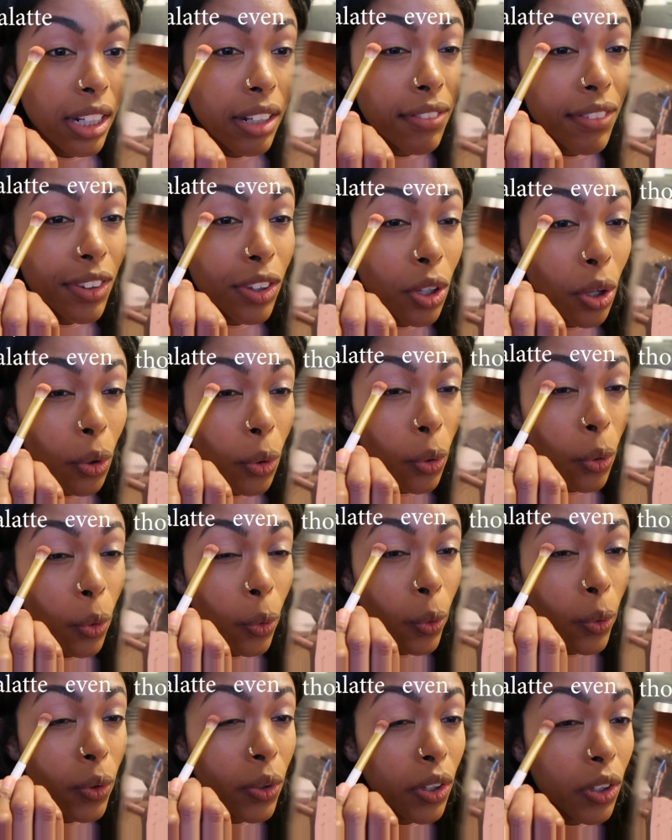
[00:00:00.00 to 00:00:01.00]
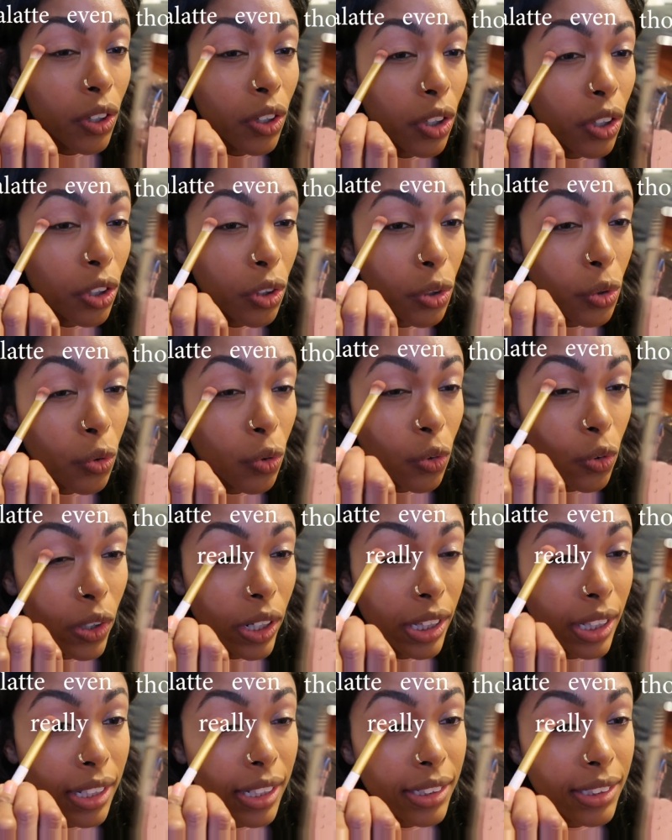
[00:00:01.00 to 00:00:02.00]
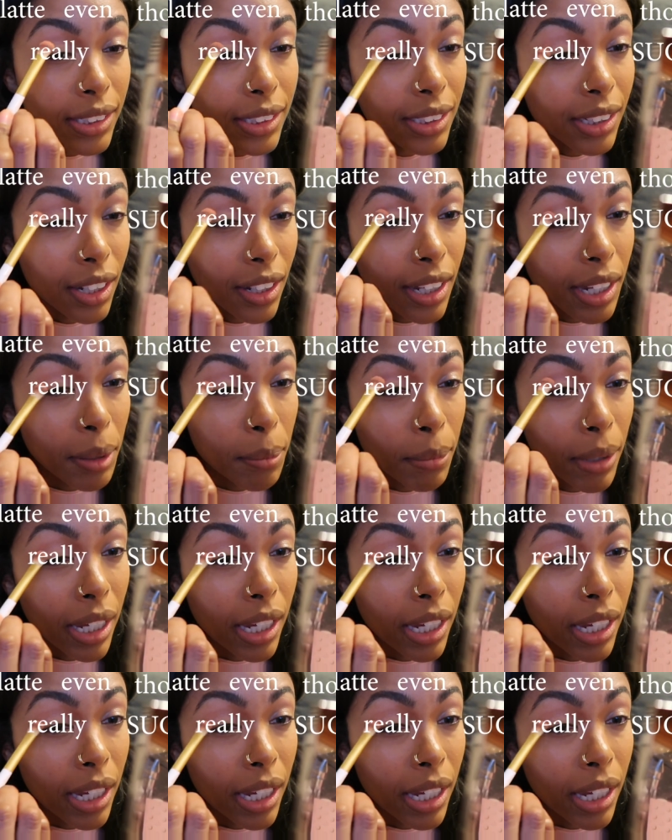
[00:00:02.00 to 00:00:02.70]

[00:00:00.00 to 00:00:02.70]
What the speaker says: even though you really suck at